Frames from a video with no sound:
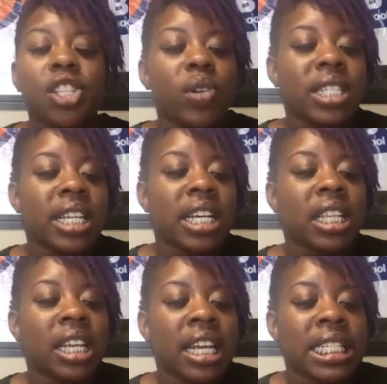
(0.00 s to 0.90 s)
So it's
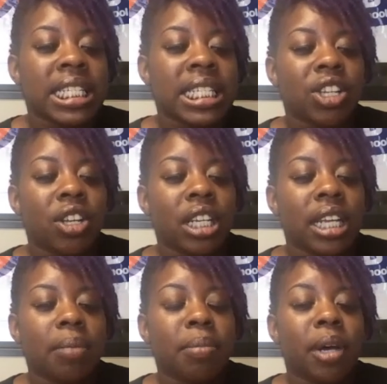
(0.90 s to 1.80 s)
nothing necessarily
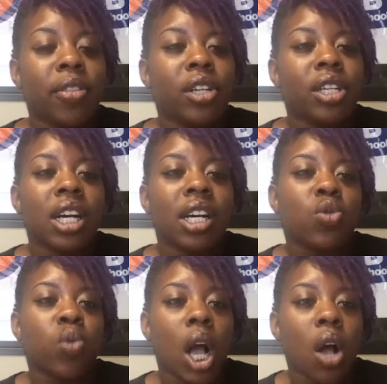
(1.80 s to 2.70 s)
that a mother does
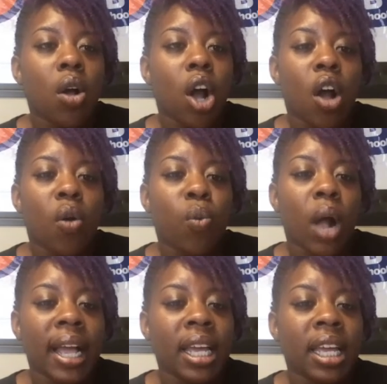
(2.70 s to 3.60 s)
wrong or
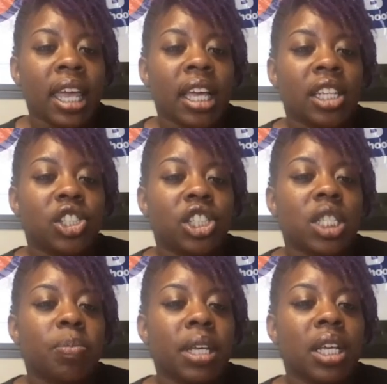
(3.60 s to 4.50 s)
right. It can
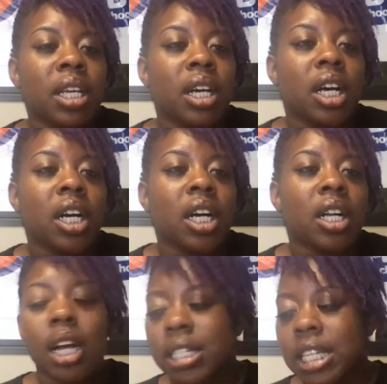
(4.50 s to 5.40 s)
just be
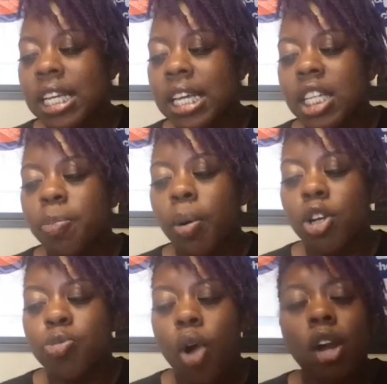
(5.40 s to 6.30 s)
it's
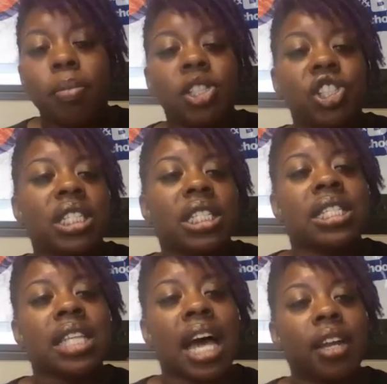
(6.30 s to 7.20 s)
postpartum is just a
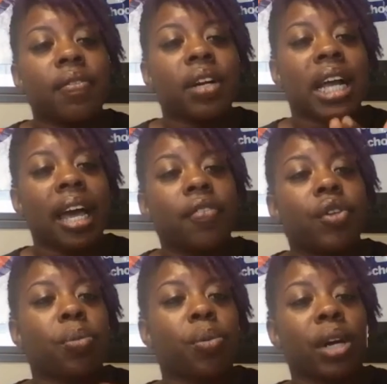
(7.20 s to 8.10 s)
sign of a kind of
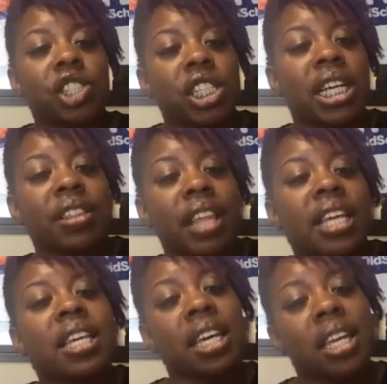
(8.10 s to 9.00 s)
depression that they
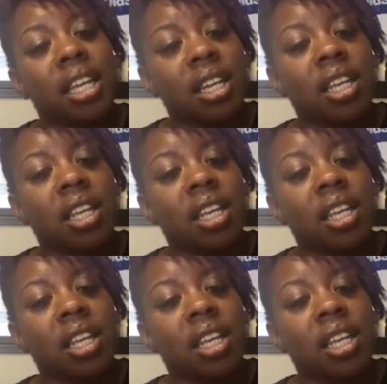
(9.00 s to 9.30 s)
get.